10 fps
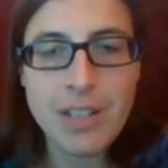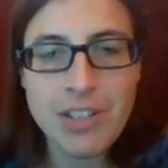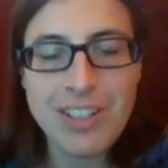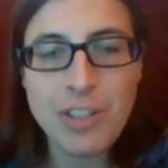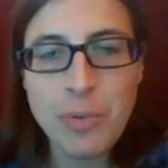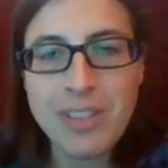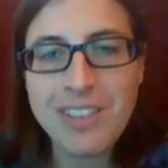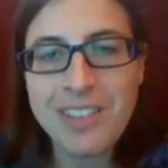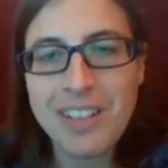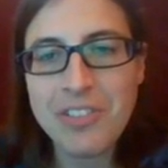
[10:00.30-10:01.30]
is actually
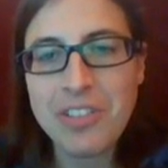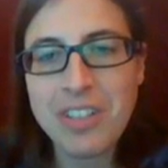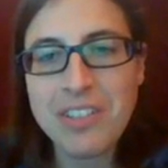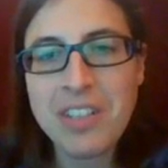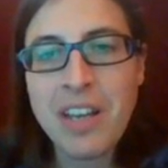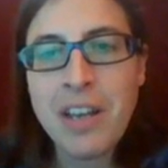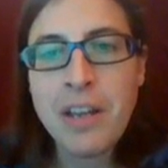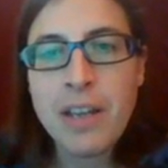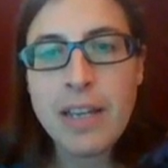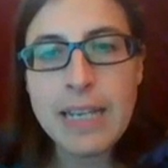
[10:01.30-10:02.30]
20,000 years,
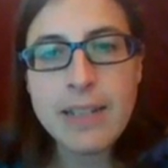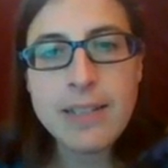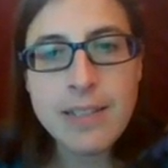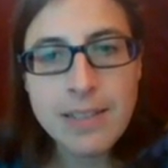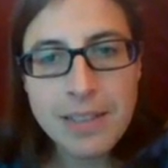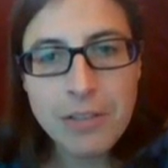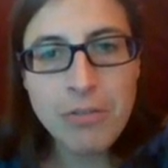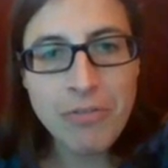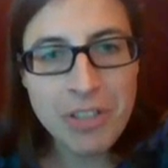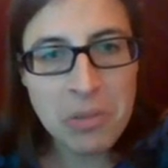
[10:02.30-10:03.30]
it is
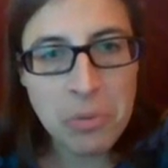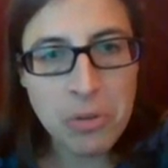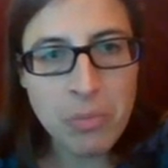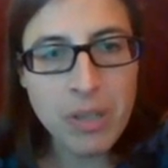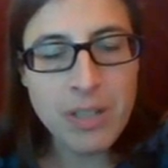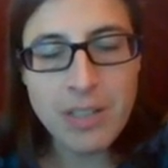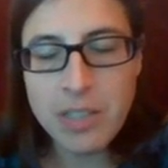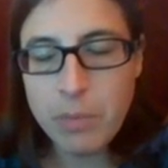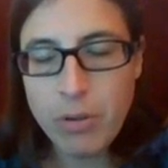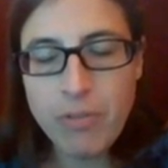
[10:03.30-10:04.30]
still visible because
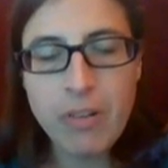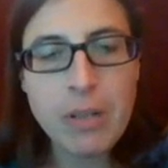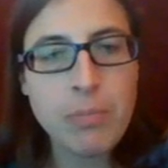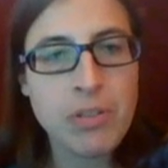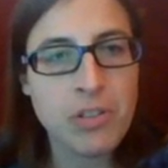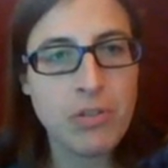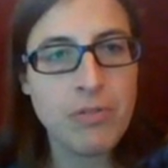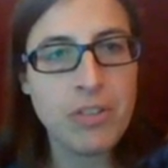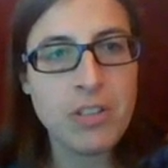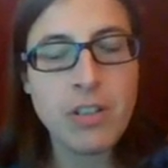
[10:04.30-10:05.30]
it's perfectly
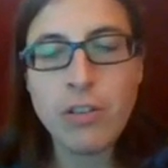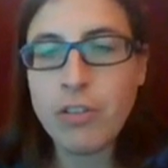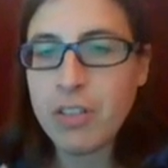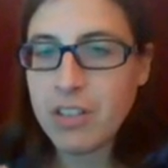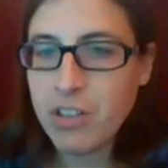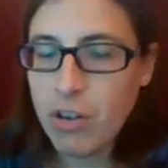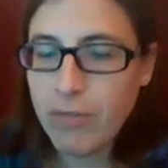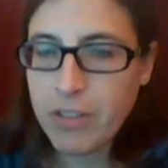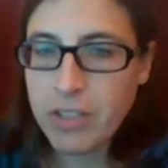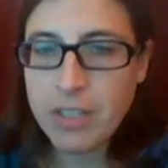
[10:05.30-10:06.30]
preserved it. Nothing's
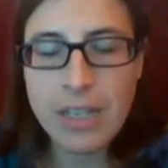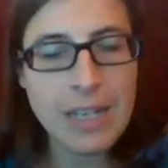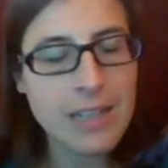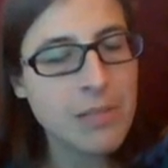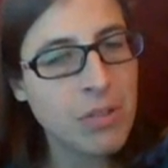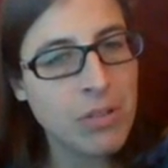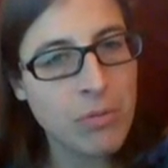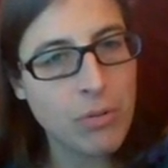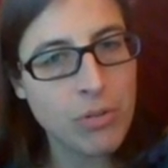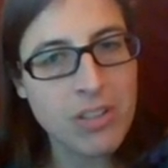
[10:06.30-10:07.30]
covered it, it hasn't been
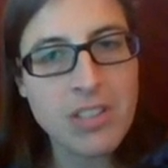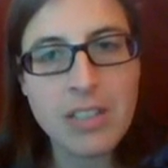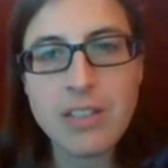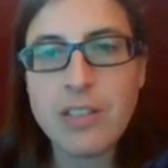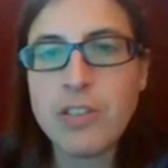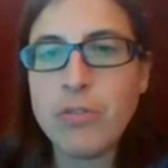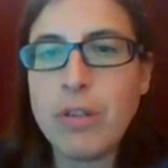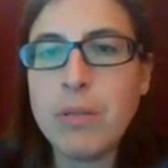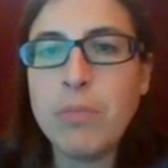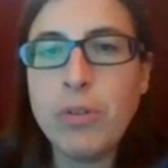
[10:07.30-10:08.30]
eroded since. So
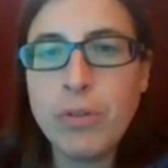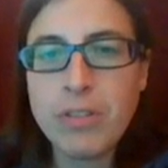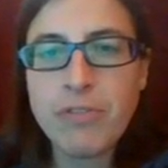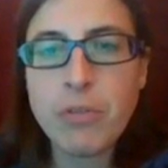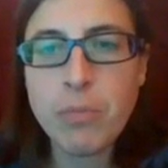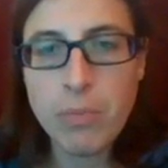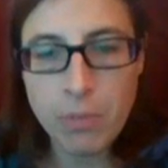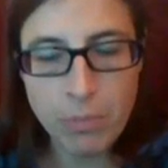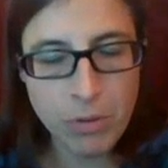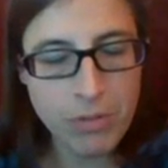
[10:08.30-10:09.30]
a
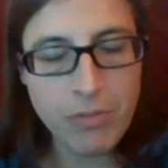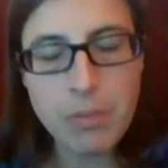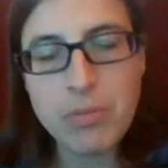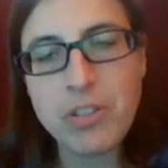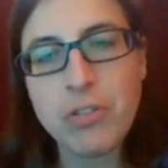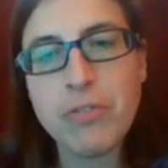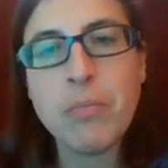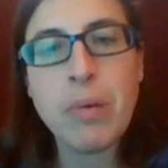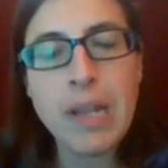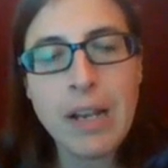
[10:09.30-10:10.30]
beautifully preserved
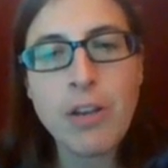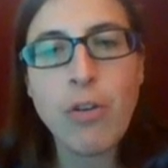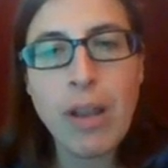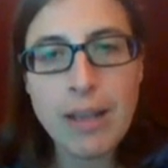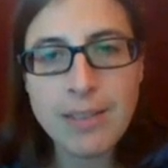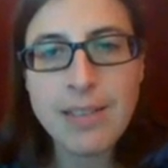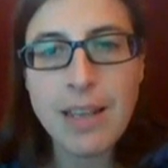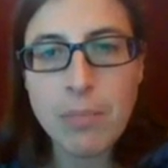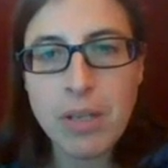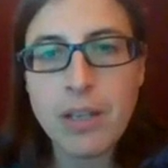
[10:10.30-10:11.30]
paleo
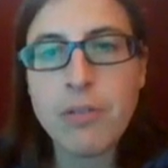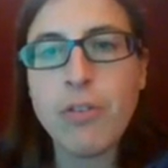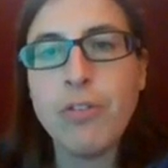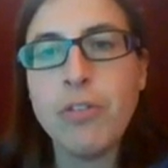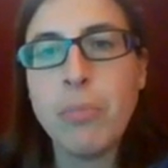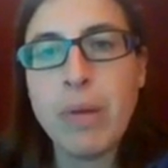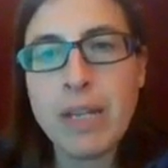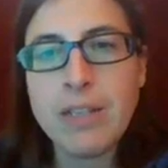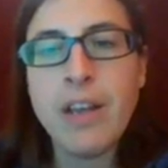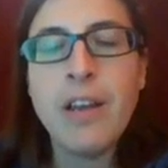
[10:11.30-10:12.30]
landscape here on the
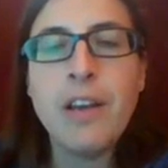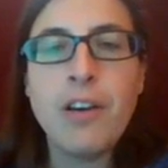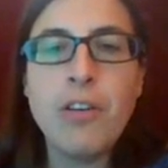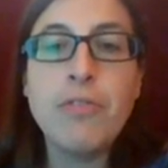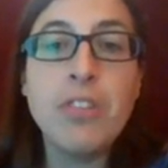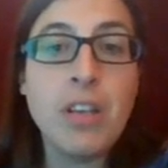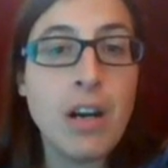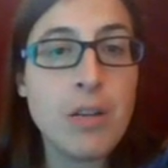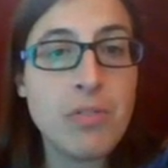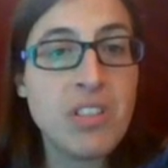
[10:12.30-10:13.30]
bed of the
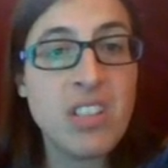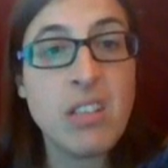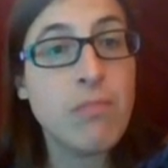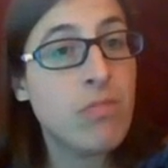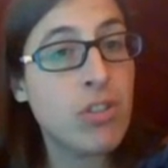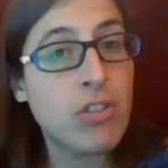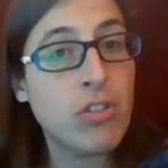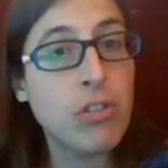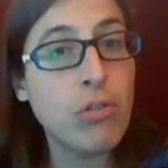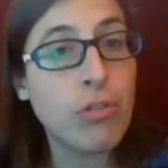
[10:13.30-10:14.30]
Irish Sea, just
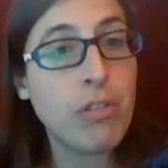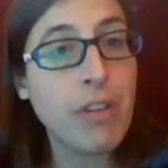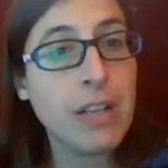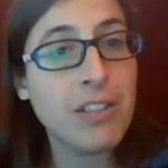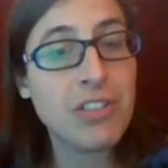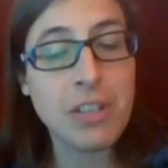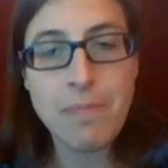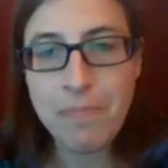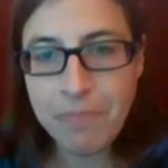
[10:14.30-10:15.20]
to the north of Anglesey.